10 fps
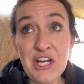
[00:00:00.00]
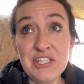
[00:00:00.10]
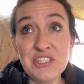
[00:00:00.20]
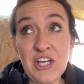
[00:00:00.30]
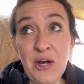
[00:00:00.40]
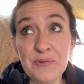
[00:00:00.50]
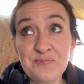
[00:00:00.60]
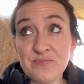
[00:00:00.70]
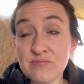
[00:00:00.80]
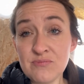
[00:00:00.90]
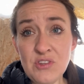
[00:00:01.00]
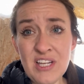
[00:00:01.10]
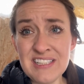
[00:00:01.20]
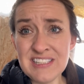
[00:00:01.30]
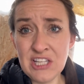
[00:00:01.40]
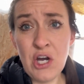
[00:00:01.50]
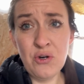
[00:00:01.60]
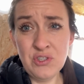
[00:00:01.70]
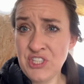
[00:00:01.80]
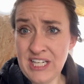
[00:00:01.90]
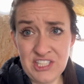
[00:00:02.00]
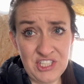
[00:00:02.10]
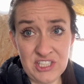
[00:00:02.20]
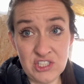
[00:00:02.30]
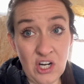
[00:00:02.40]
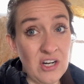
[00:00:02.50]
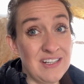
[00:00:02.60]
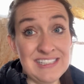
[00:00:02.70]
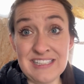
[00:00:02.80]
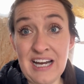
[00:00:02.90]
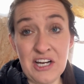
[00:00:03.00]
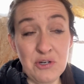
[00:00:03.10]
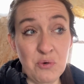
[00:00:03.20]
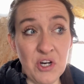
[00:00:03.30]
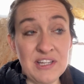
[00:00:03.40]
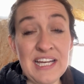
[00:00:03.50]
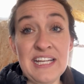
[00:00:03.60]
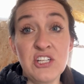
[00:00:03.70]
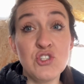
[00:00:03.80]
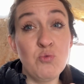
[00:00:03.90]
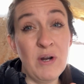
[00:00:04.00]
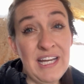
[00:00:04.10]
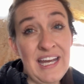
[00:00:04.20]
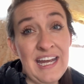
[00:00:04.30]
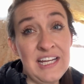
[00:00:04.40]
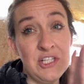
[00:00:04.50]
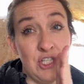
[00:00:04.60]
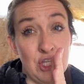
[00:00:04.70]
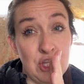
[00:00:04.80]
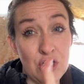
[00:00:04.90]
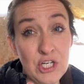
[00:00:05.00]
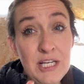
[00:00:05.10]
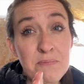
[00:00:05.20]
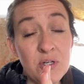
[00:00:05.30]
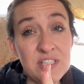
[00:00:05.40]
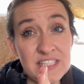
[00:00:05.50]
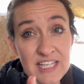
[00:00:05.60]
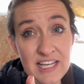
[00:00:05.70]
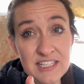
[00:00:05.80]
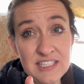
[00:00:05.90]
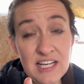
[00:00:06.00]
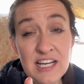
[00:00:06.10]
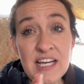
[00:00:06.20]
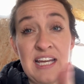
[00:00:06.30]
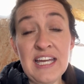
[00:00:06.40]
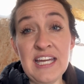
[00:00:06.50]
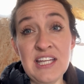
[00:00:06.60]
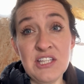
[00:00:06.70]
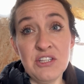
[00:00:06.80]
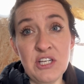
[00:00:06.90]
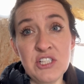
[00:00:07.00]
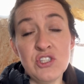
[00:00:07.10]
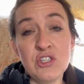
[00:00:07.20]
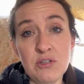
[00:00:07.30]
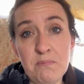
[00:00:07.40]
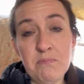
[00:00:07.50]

So slow chicken chick starter is not going to work. They need 28 to 30%. It's the